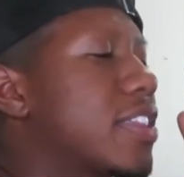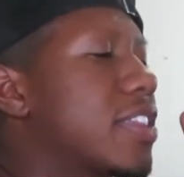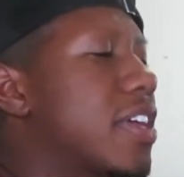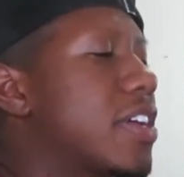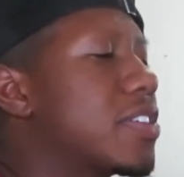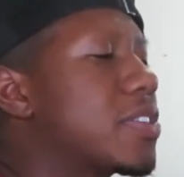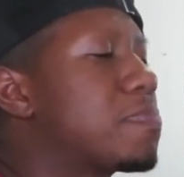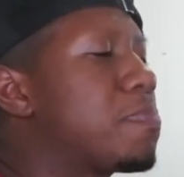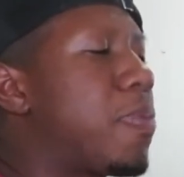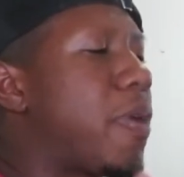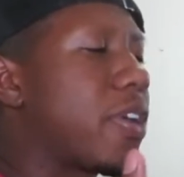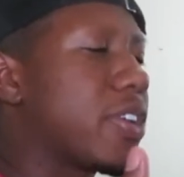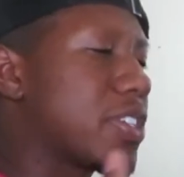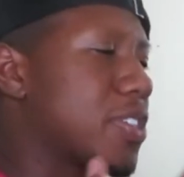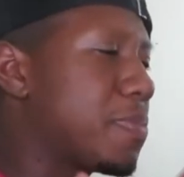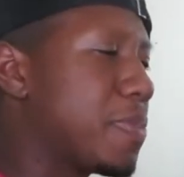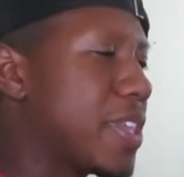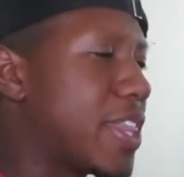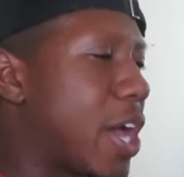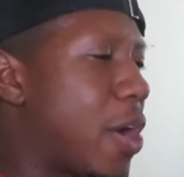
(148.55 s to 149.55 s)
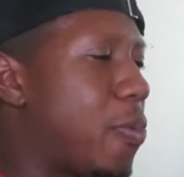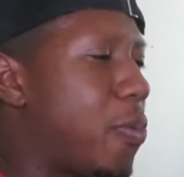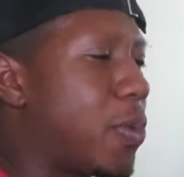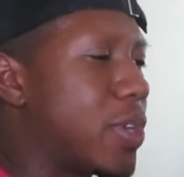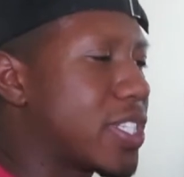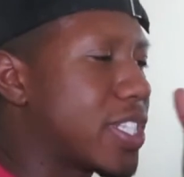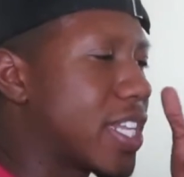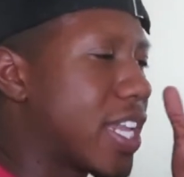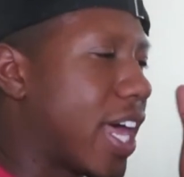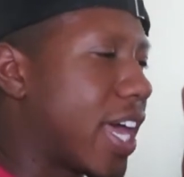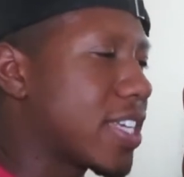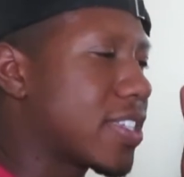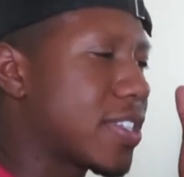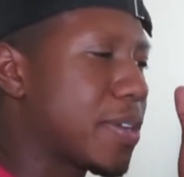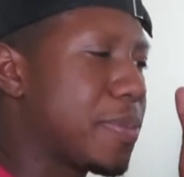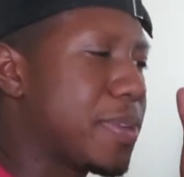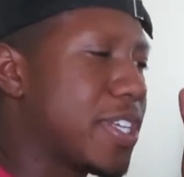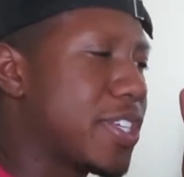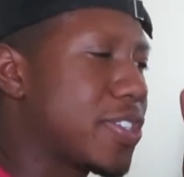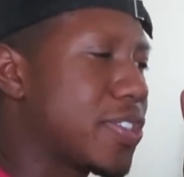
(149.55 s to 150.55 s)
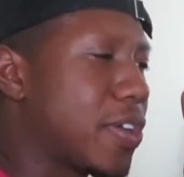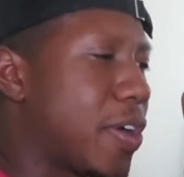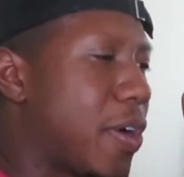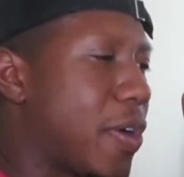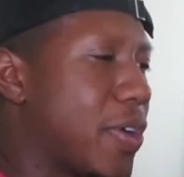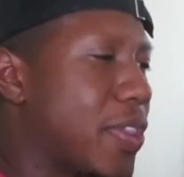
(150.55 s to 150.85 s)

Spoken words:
there's parts of me that wants to like some of this song,